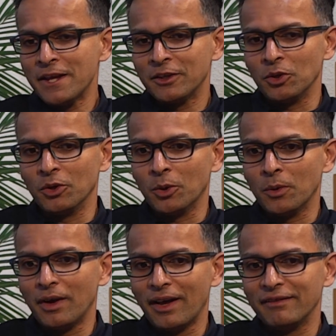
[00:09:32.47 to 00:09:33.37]

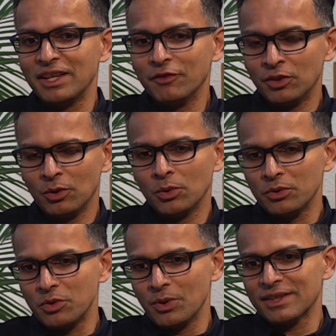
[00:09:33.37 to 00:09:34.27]
Even though
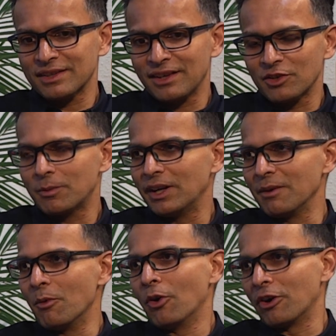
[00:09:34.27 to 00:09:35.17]
US is now spending
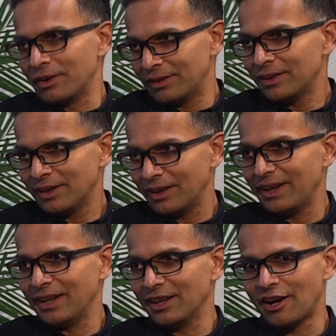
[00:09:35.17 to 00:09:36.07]
more
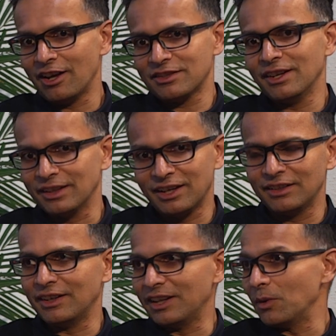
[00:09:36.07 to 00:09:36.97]
in the cost of healthcare
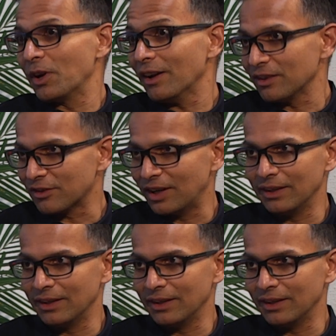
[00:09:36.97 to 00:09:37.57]
than anywhere else, right?